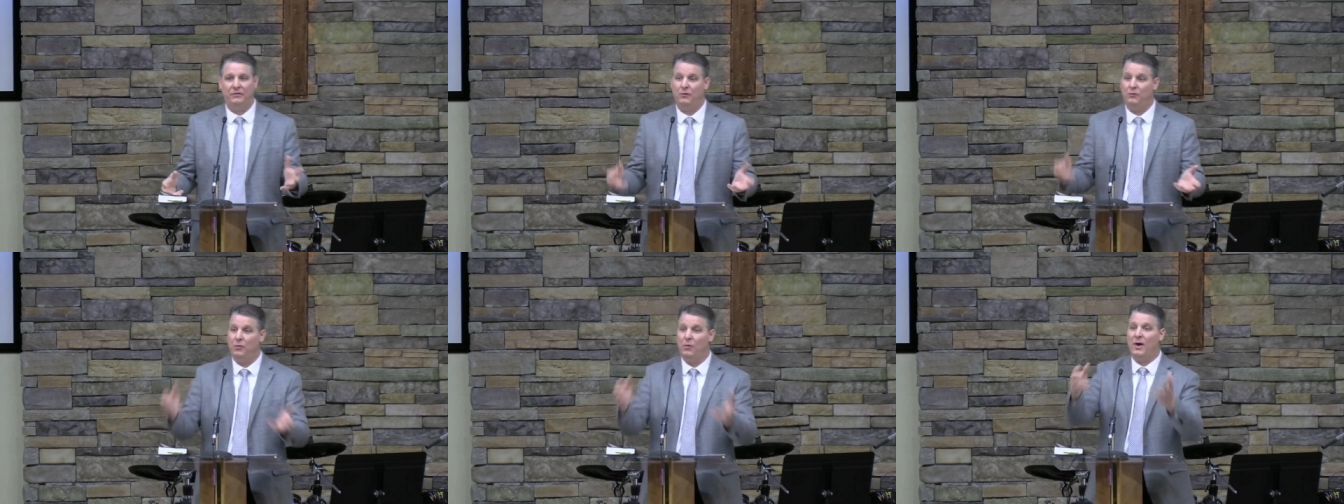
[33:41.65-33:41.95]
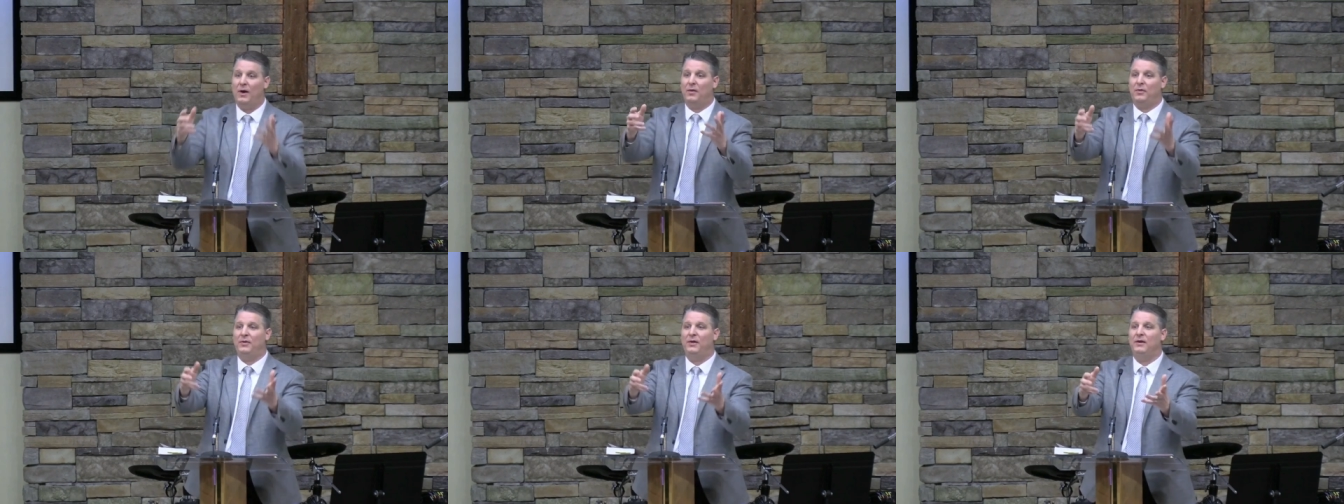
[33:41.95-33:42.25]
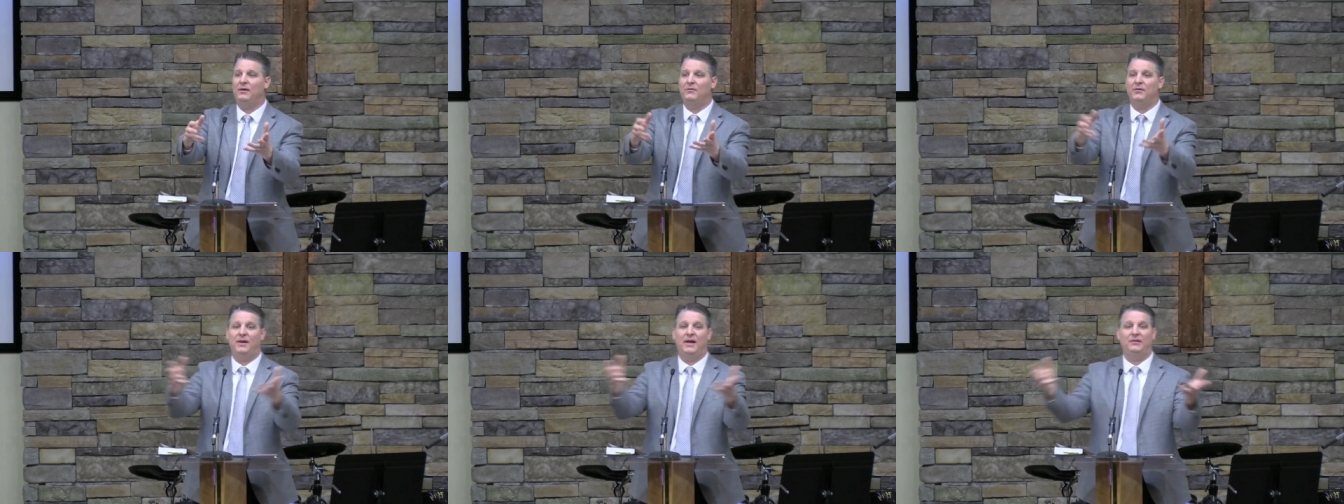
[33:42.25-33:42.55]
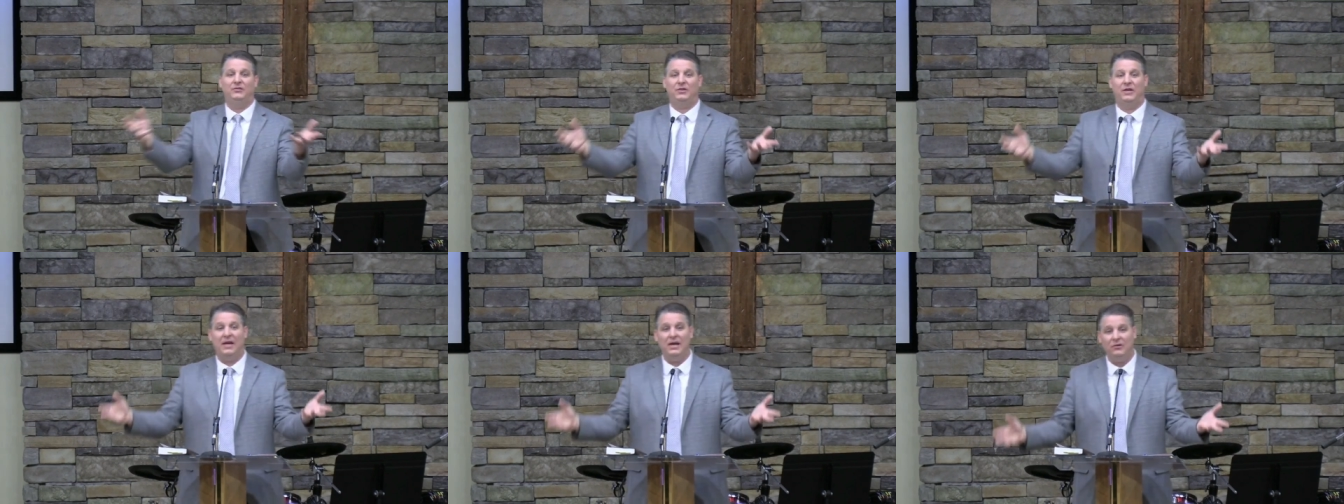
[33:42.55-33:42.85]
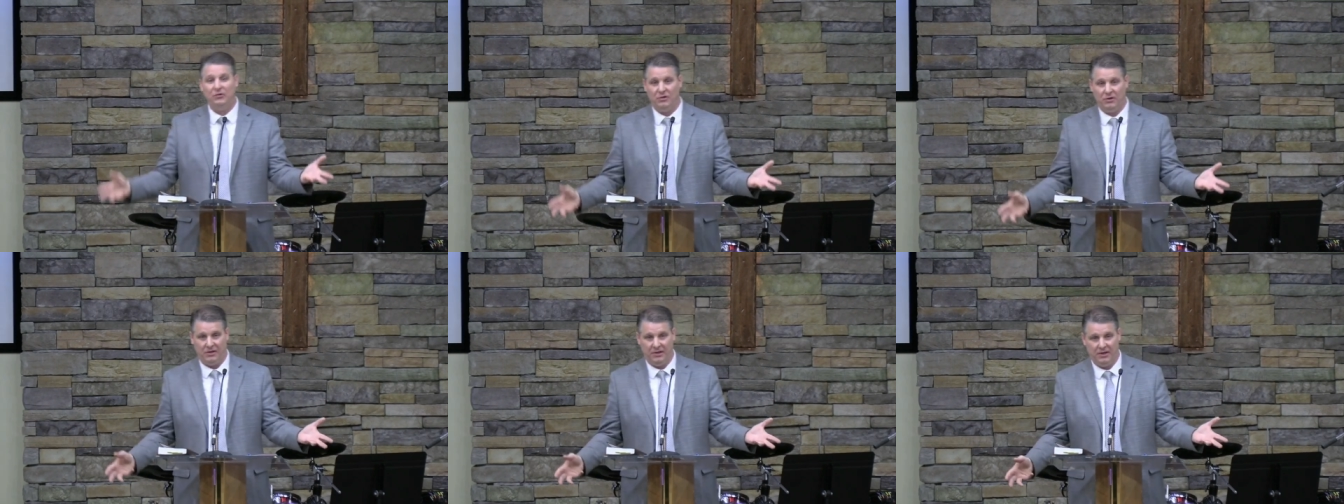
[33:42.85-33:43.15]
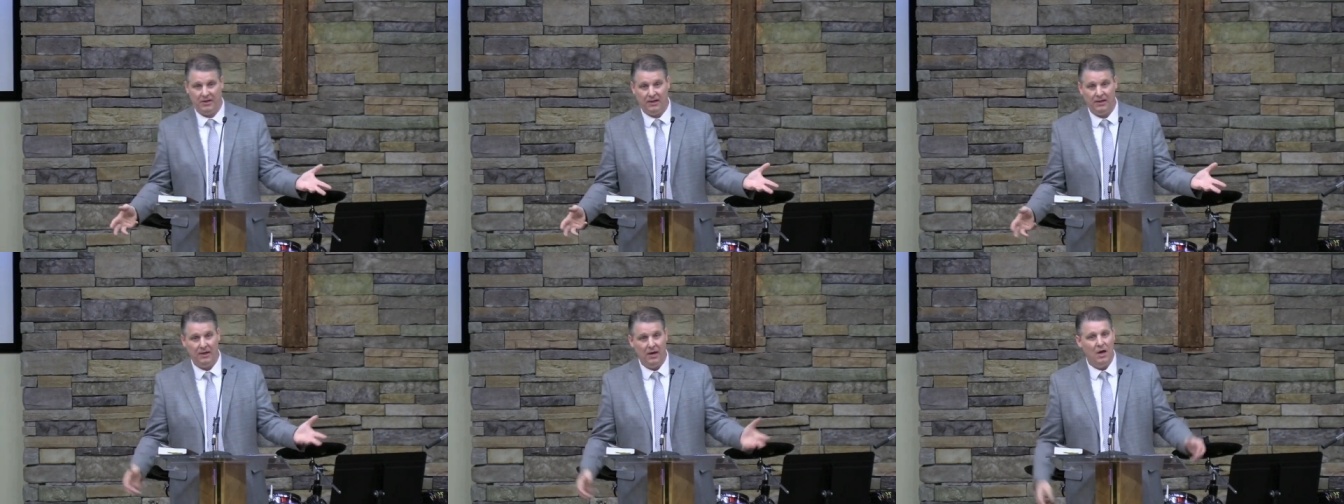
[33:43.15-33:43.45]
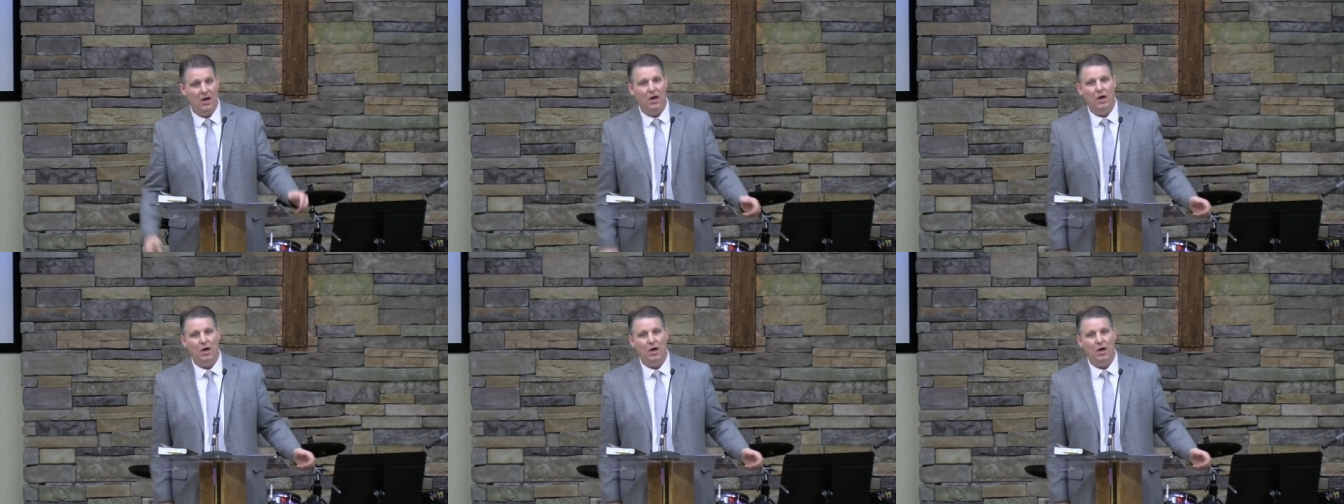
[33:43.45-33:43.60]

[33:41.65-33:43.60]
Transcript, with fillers: If you want to think of it educationally,